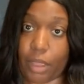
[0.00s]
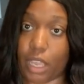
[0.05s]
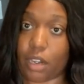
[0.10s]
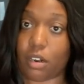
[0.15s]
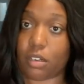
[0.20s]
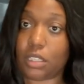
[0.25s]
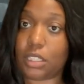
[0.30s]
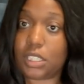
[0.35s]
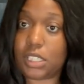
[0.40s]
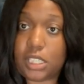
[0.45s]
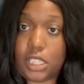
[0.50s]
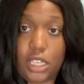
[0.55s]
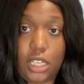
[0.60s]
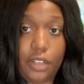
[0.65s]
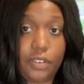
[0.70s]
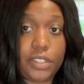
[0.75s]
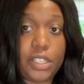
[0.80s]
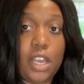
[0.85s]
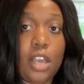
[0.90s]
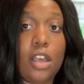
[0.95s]
and on the
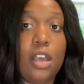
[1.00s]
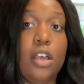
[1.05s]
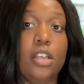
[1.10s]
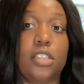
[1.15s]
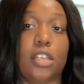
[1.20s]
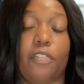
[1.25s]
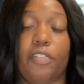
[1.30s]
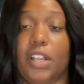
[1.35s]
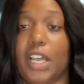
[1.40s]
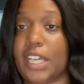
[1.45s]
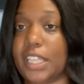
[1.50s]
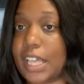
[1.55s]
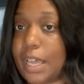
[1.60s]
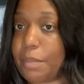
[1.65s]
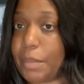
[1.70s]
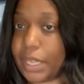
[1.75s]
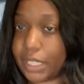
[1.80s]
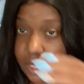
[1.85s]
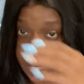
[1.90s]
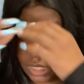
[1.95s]
sleeves. So I feel like that
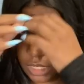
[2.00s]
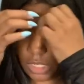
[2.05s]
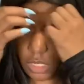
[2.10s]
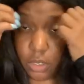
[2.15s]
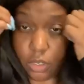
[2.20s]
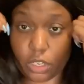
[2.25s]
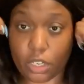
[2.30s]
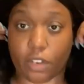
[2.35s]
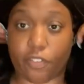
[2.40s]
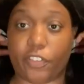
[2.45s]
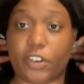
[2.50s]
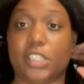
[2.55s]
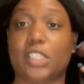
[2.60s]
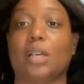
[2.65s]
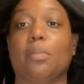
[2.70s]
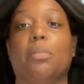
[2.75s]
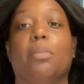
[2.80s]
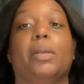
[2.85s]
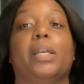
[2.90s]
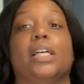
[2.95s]
makes it still good for
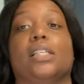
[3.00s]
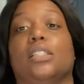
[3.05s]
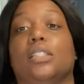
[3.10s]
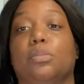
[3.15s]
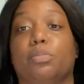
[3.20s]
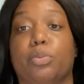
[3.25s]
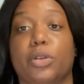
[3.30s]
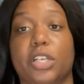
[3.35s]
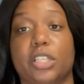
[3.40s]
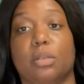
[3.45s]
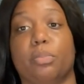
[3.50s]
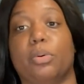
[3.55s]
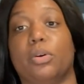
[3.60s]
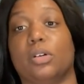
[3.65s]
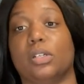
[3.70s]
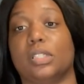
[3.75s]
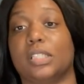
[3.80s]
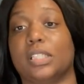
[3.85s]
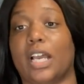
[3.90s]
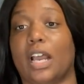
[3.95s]
summer because it's breathable.
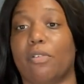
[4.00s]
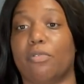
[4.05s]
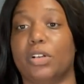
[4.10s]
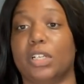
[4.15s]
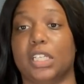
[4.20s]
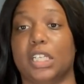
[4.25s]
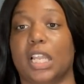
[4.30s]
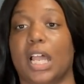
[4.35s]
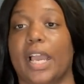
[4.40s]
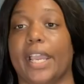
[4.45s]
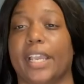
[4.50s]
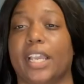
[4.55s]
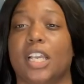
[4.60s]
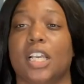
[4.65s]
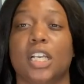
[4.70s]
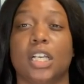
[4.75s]
It's not really like